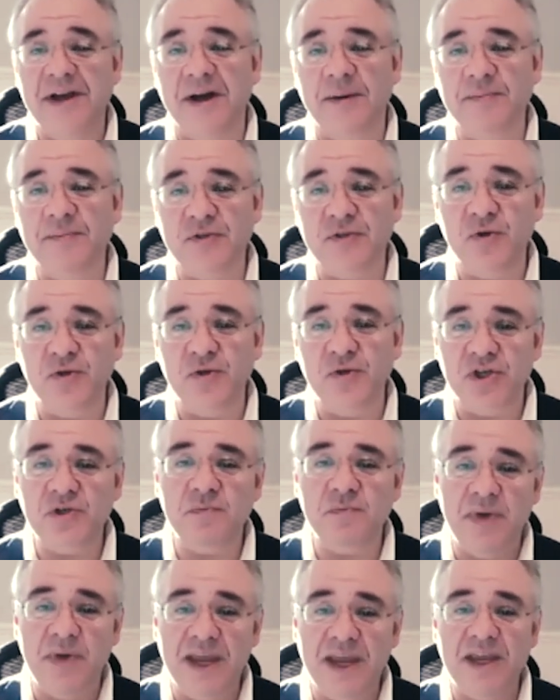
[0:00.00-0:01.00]
So
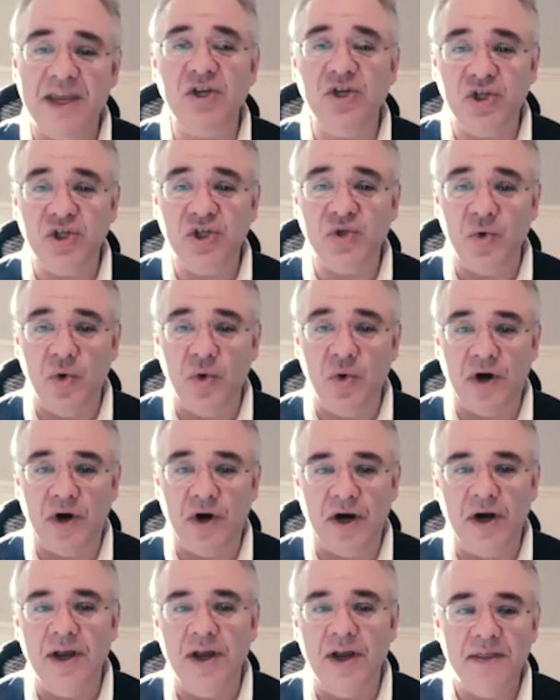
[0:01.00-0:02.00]
just making
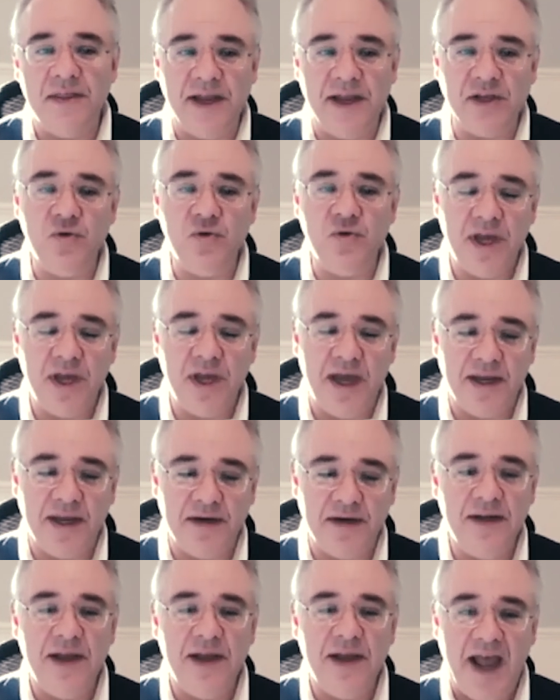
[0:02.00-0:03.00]
sure that you
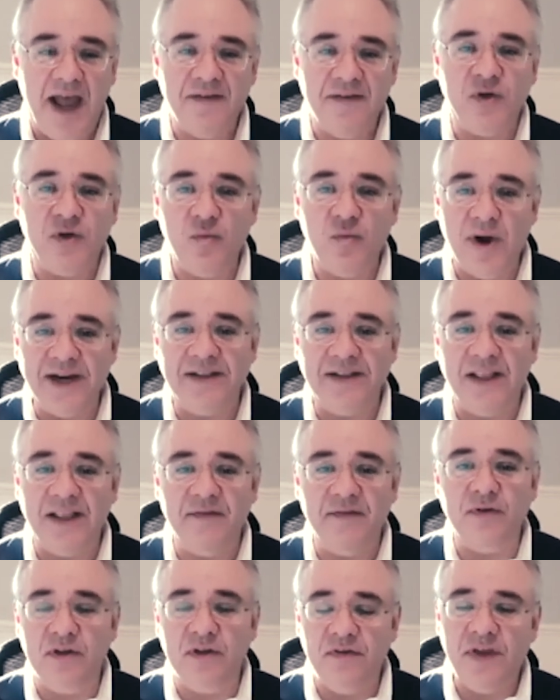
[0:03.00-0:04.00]
can have the right
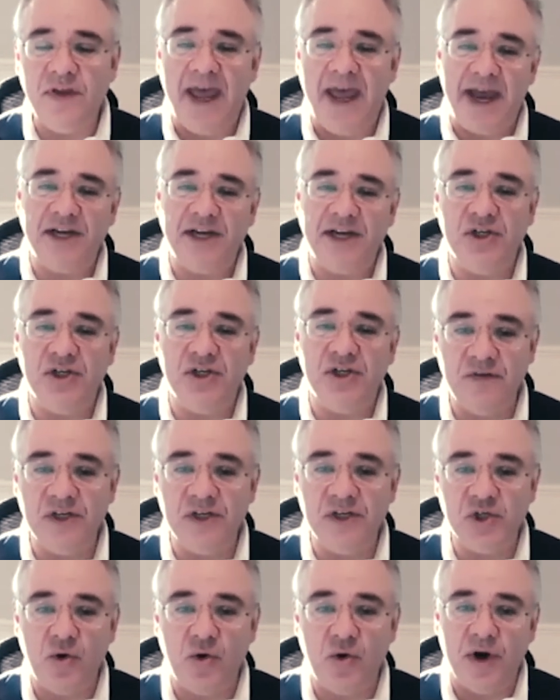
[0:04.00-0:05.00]
level of cash
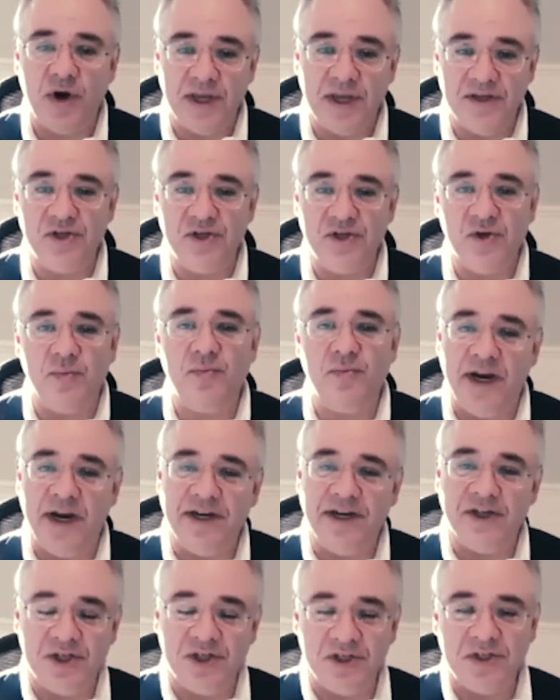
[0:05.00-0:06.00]
inventory in your
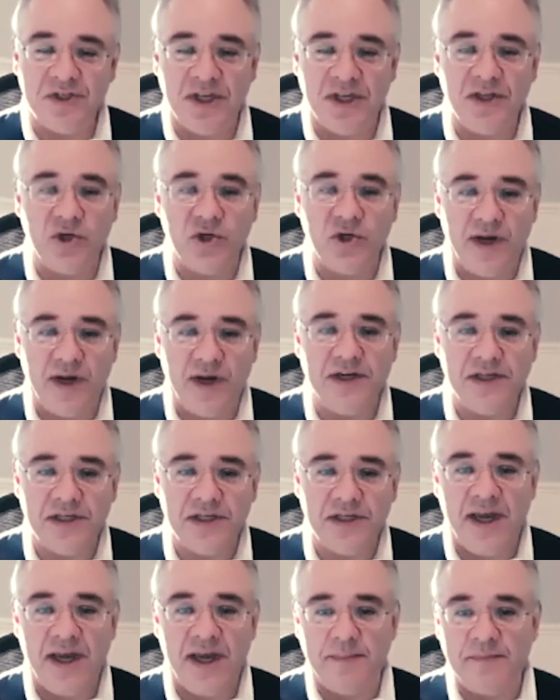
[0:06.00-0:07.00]
branches, in your
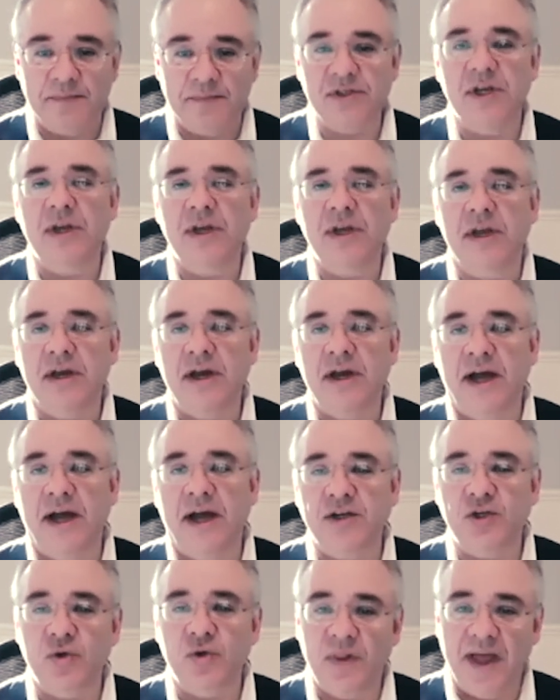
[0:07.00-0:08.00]
ATMs,
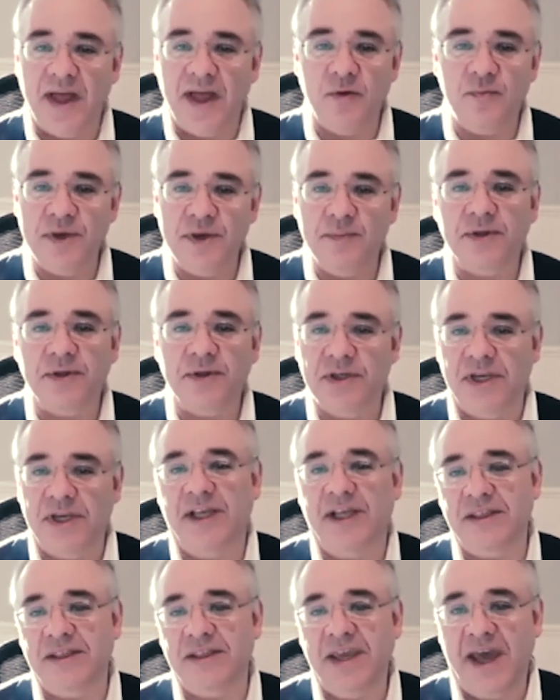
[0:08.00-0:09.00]
to allow people to
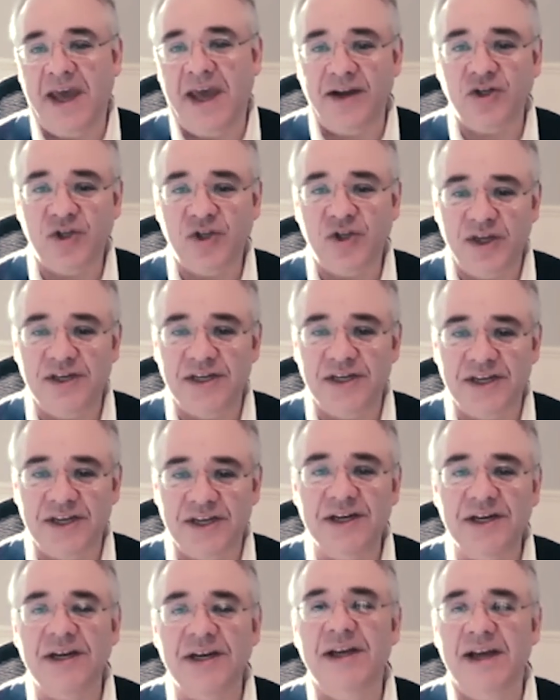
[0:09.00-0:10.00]
get the cash they
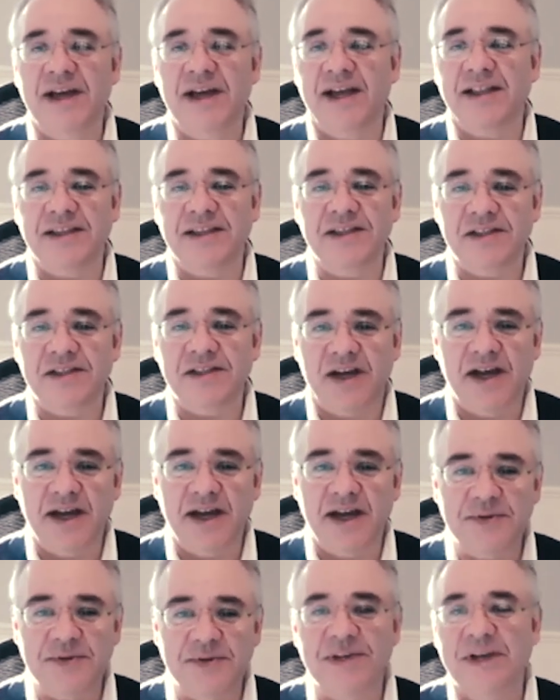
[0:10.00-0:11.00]
need at these
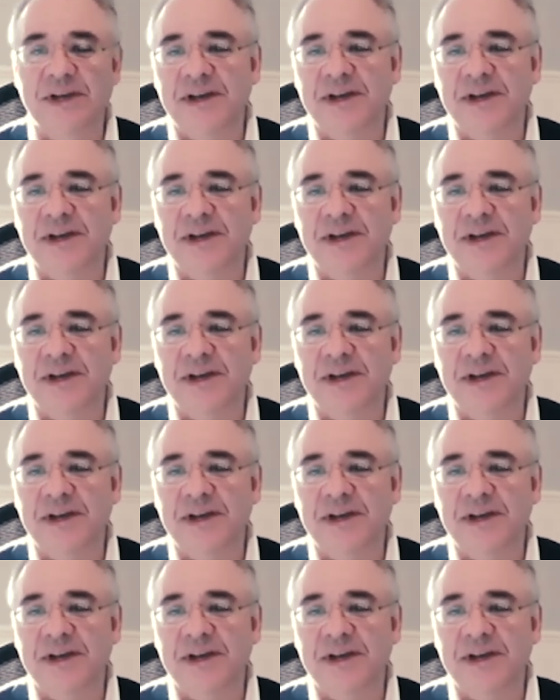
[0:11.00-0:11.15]
times